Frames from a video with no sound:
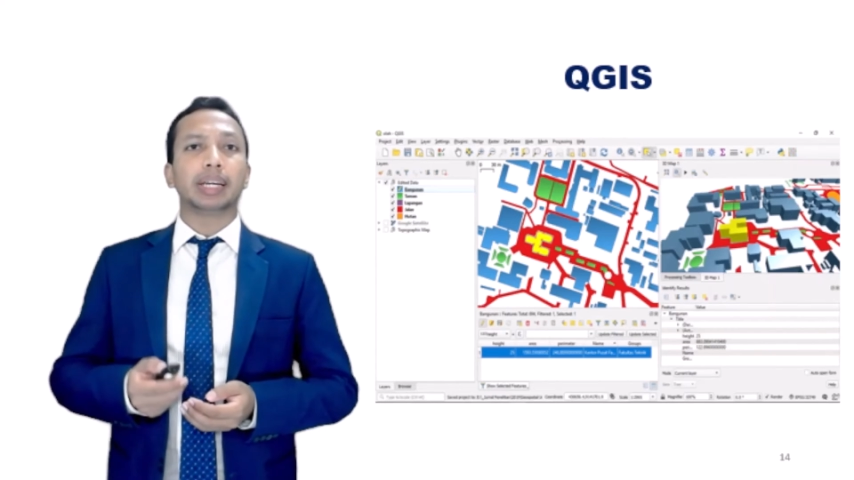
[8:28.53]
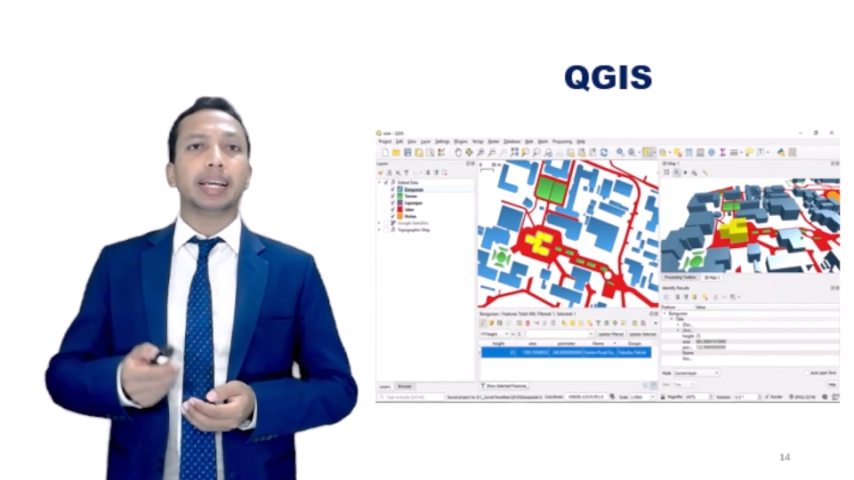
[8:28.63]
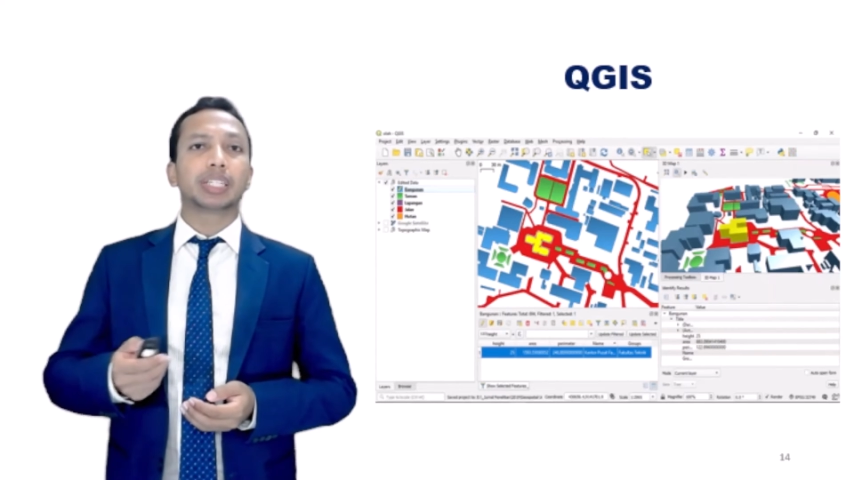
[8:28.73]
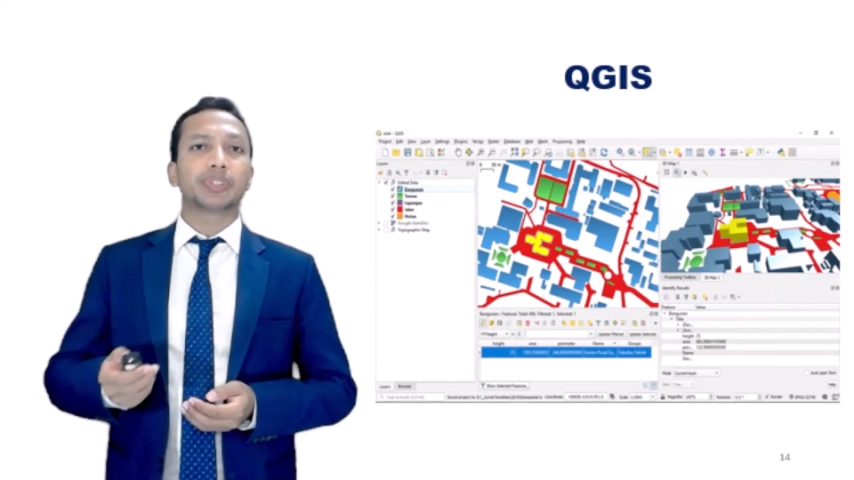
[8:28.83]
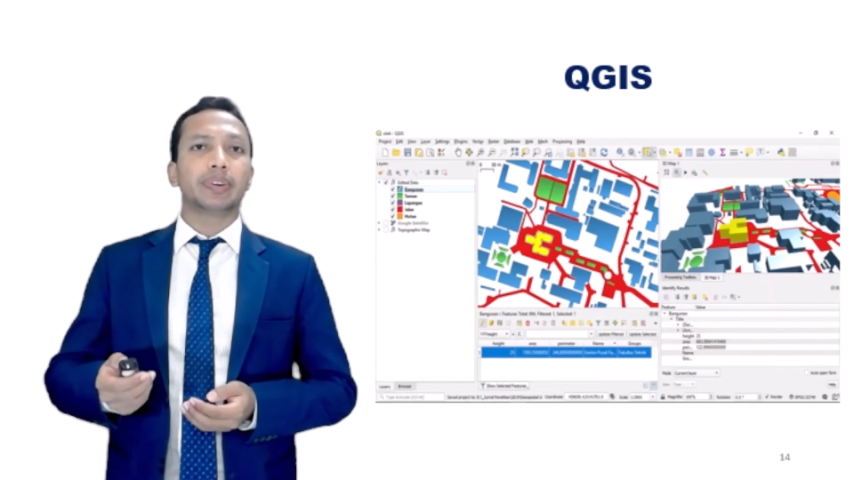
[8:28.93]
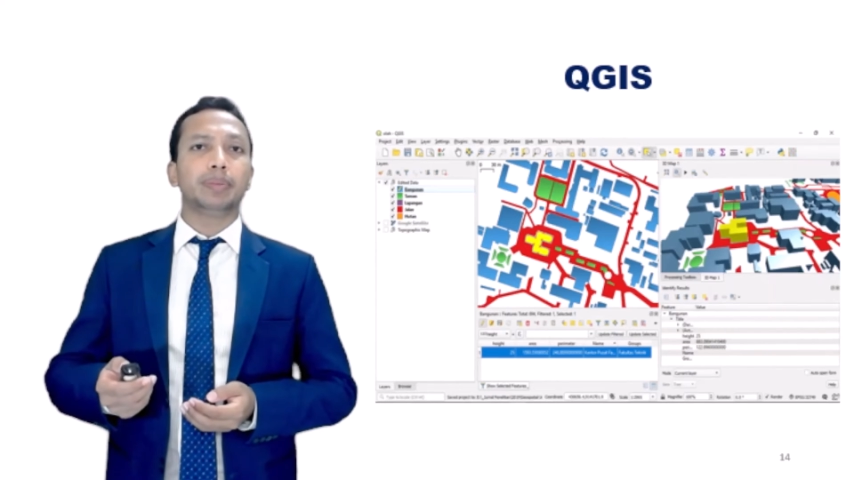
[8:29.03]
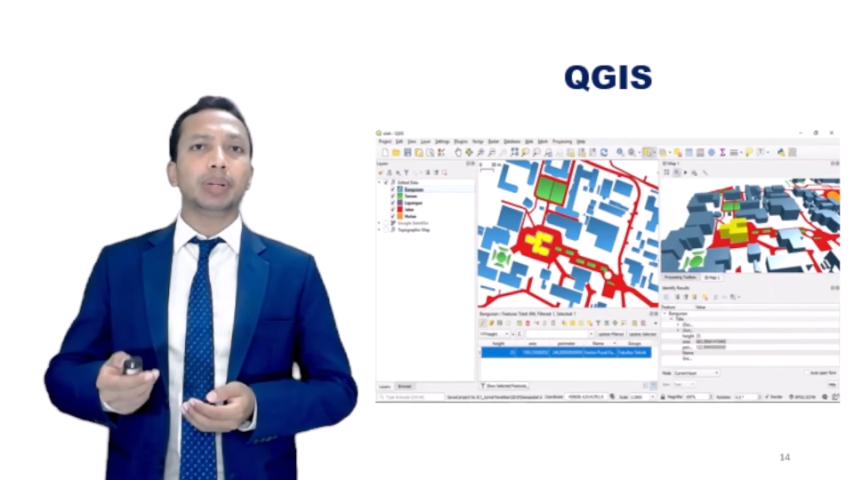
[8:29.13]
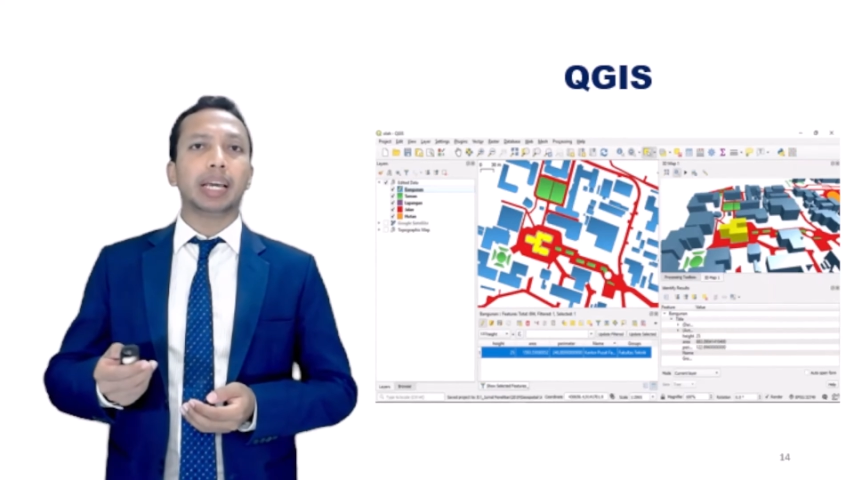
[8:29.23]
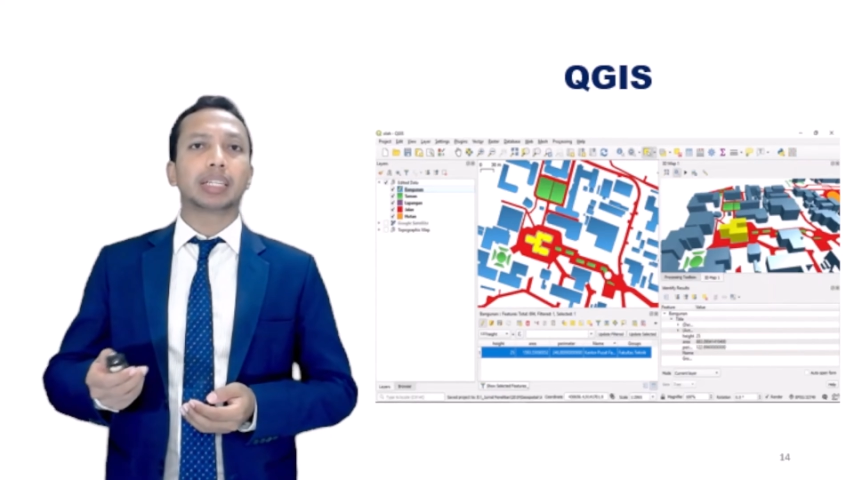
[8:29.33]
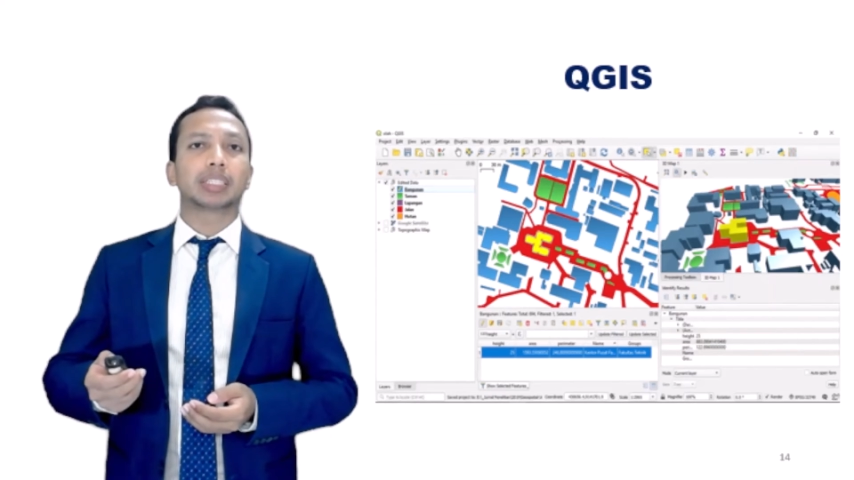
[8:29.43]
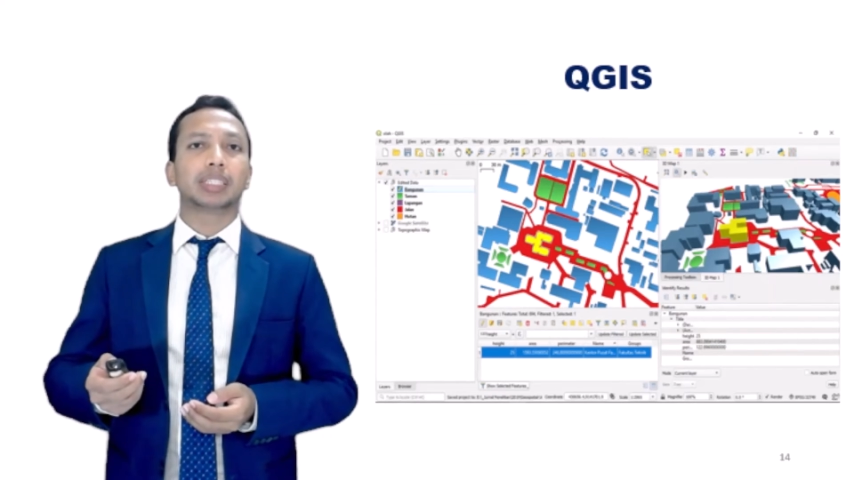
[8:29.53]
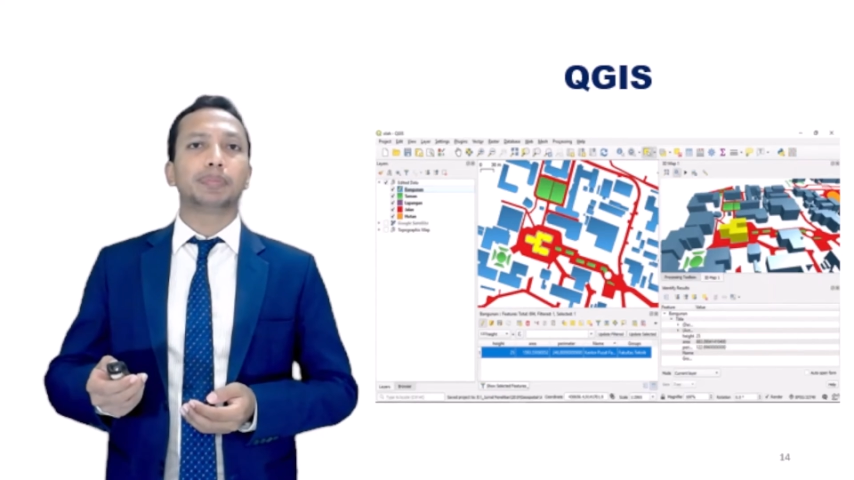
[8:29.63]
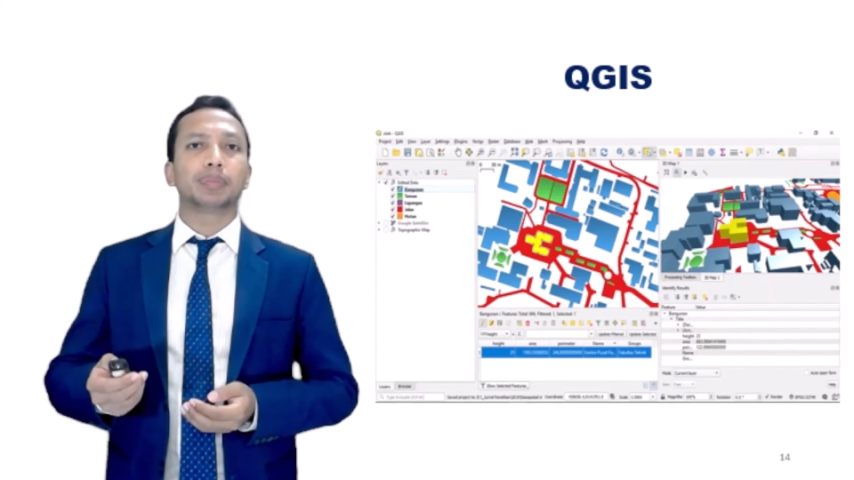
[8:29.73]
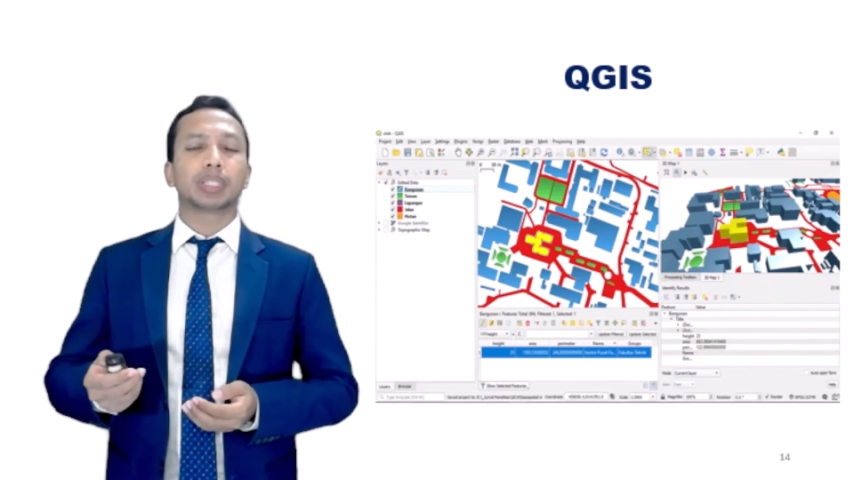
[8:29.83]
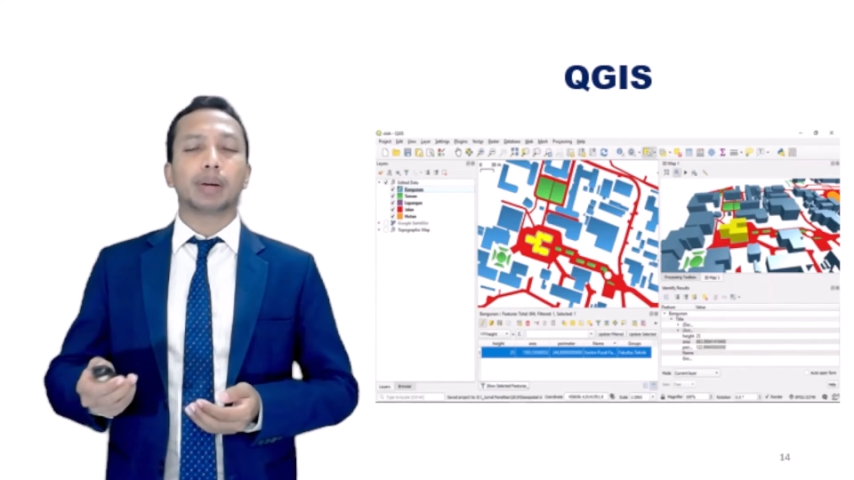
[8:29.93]
extremely
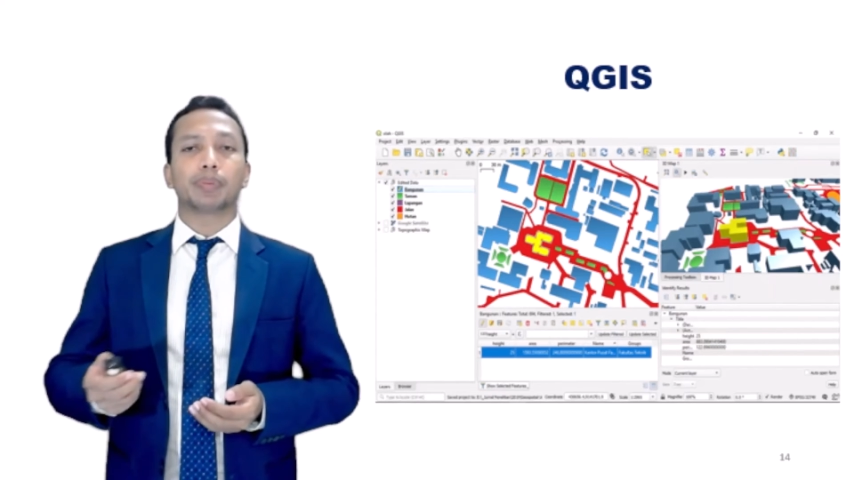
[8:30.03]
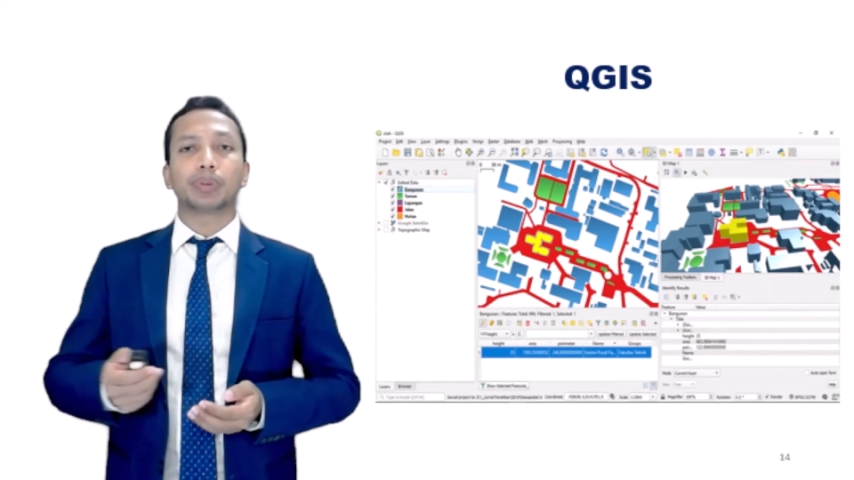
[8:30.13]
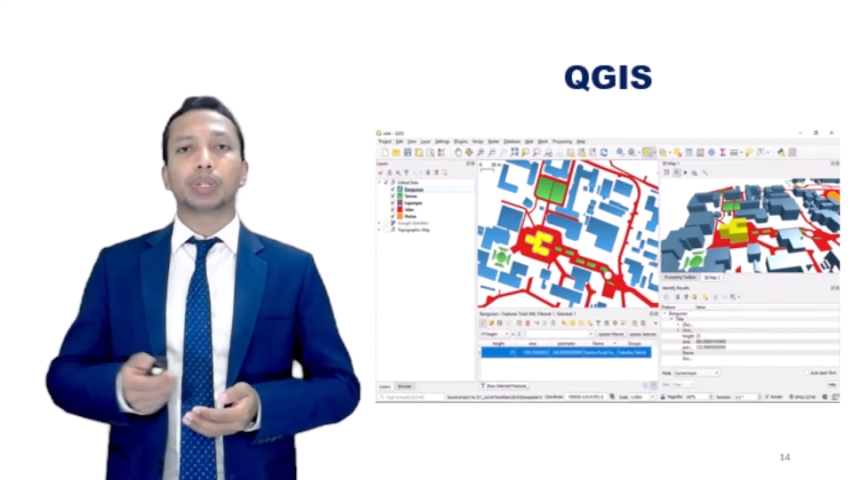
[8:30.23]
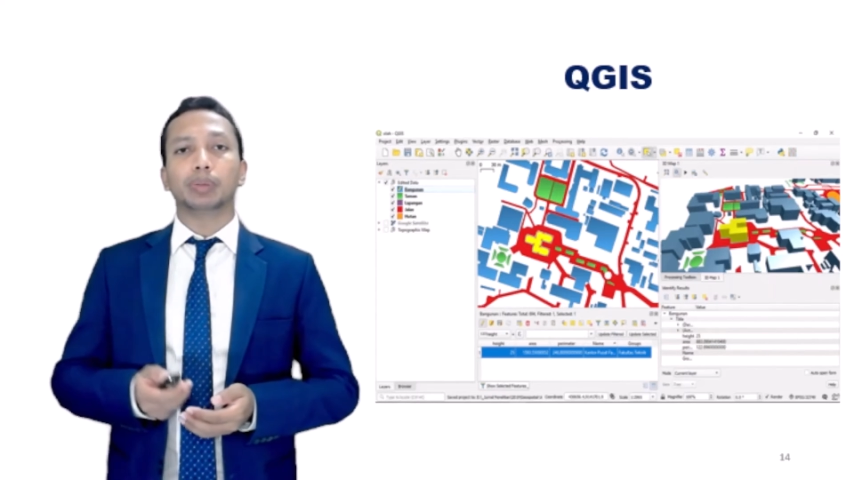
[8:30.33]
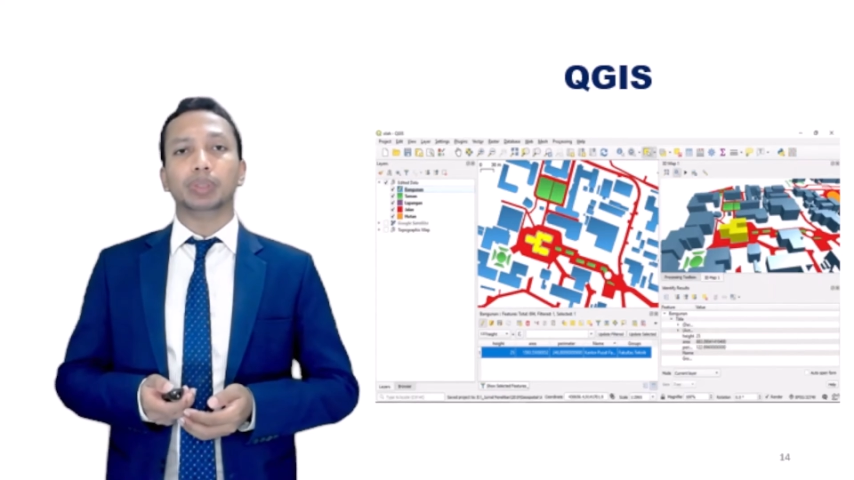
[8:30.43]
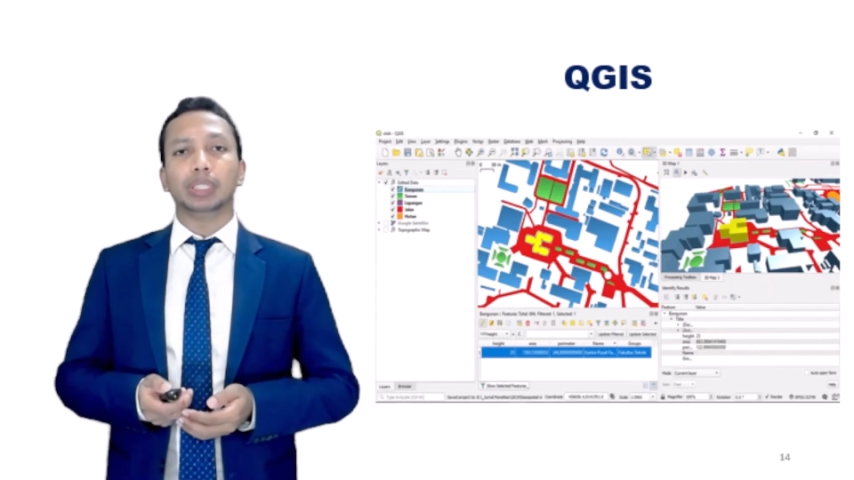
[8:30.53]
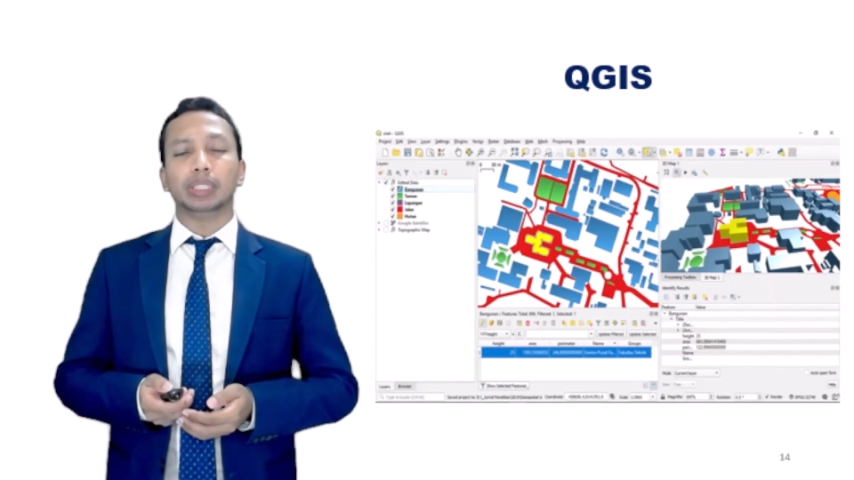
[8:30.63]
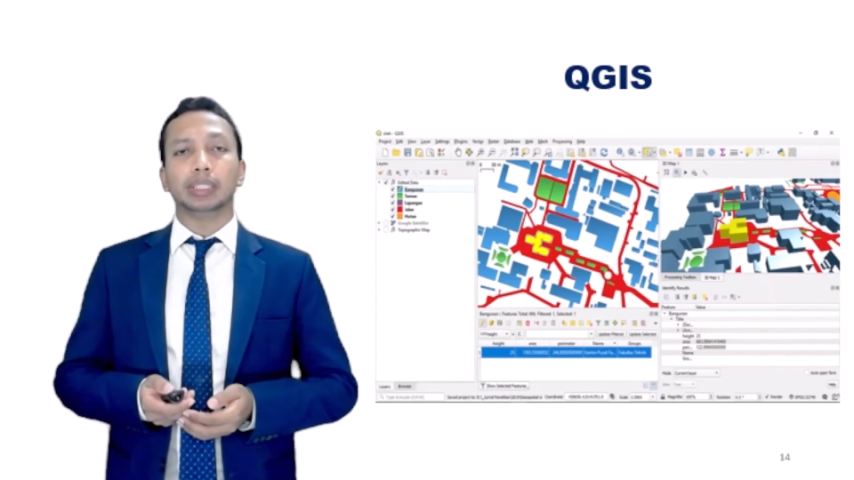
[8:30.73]
active support community.